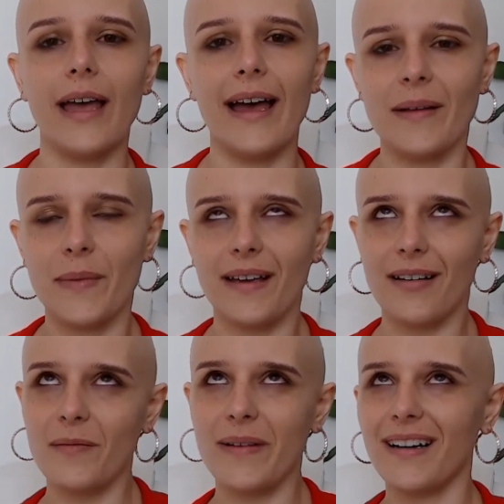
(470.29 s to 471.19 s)
at it and be like,
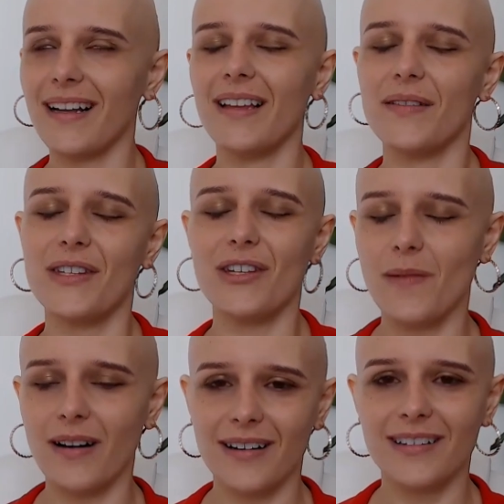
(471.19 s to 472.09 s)
oh my God, I love it so
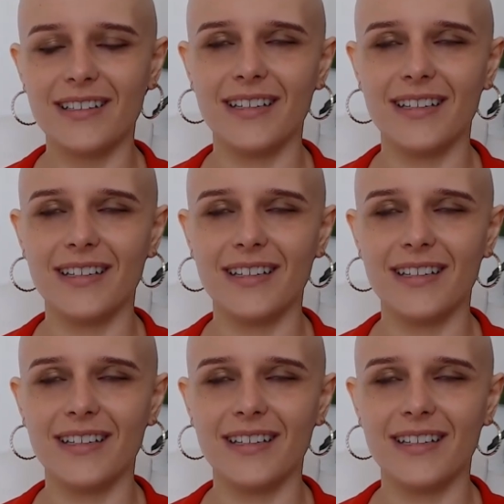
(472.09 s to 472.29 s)
much.